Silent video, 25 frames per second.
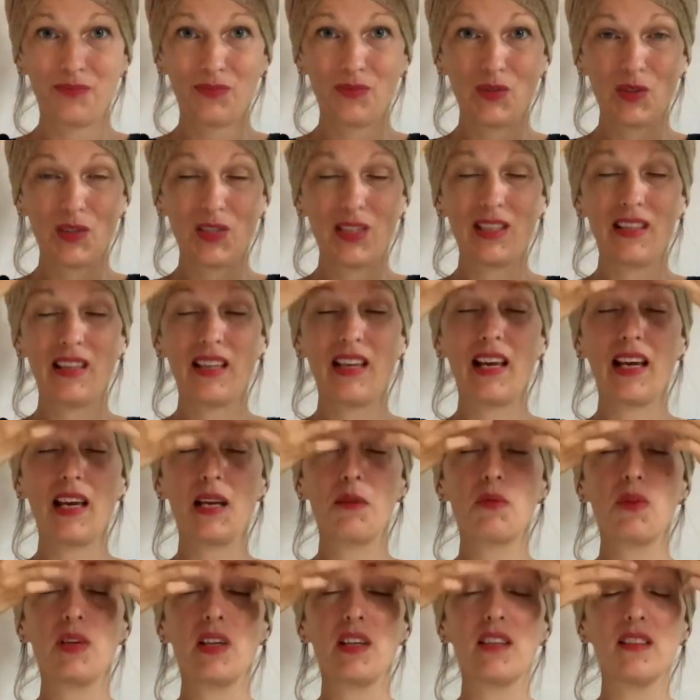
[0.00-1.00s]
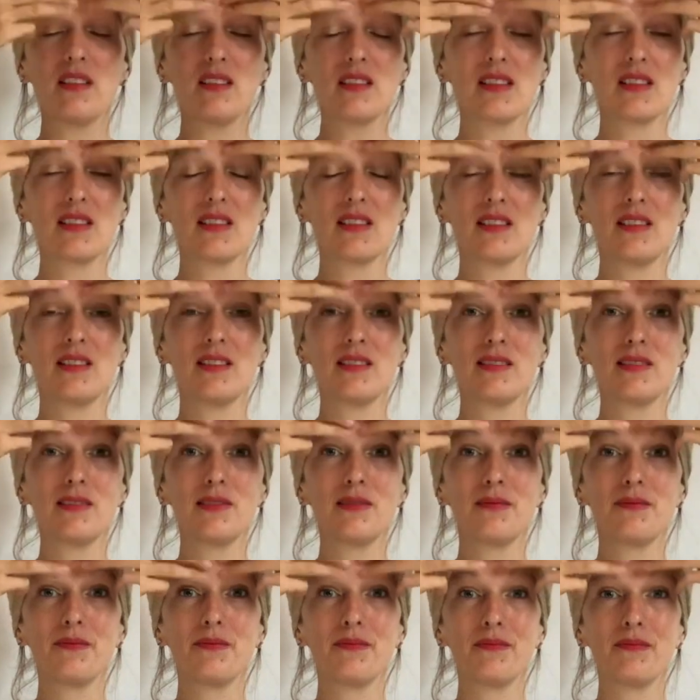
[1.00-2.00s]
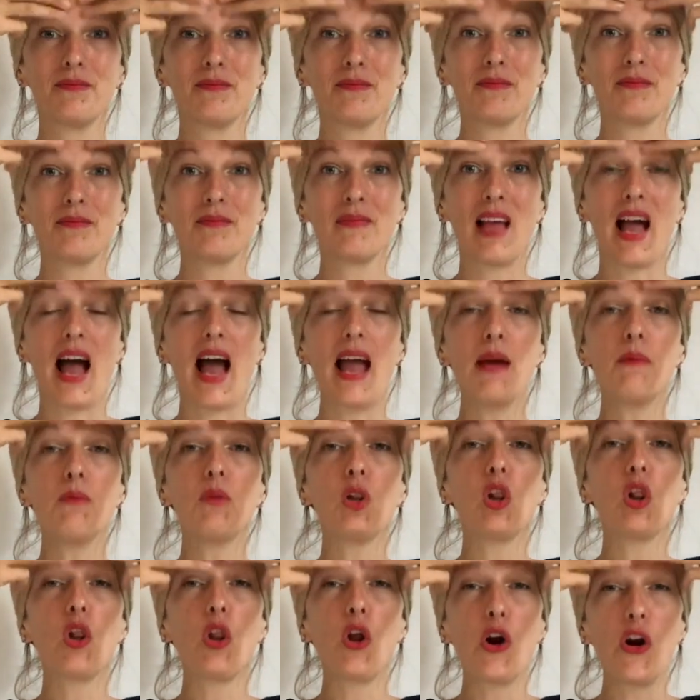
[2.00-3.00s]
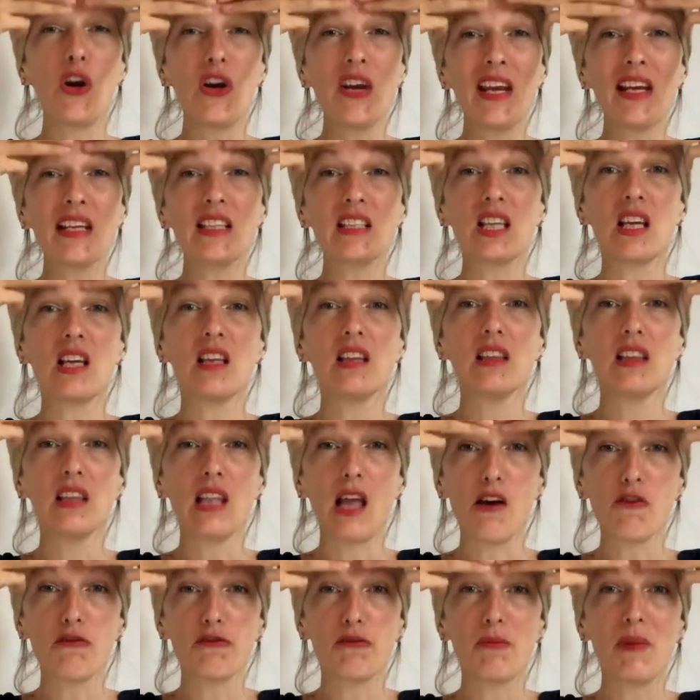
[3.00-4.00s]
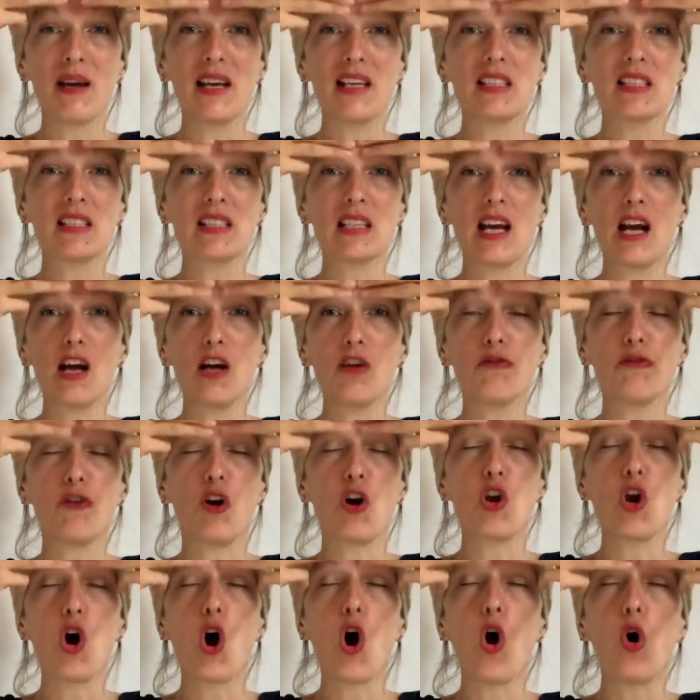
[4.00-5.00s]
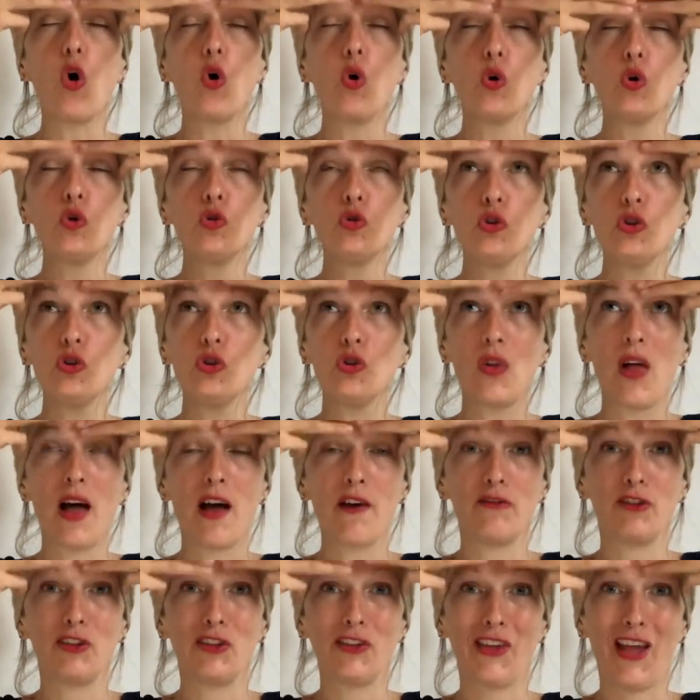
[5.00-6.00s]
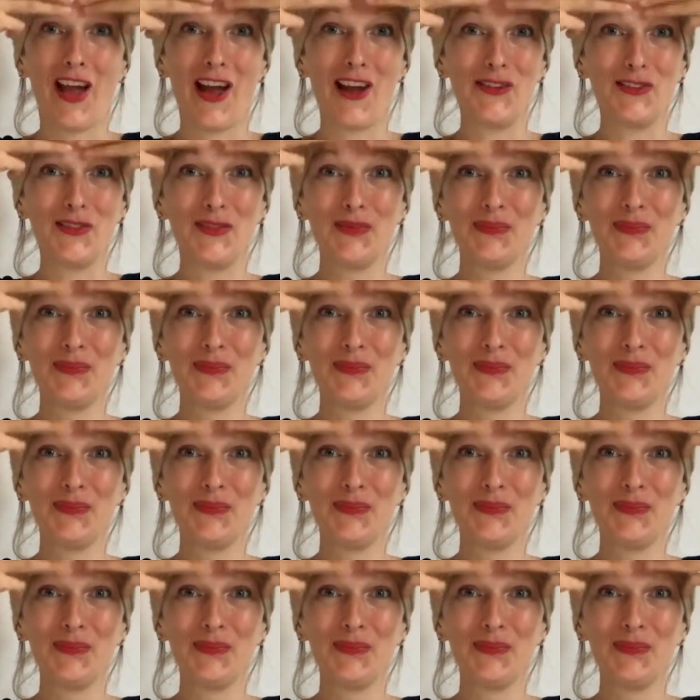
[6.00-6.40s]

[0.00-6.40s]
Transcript: To my eyebrows. I am learning to love myself on a whole new level now.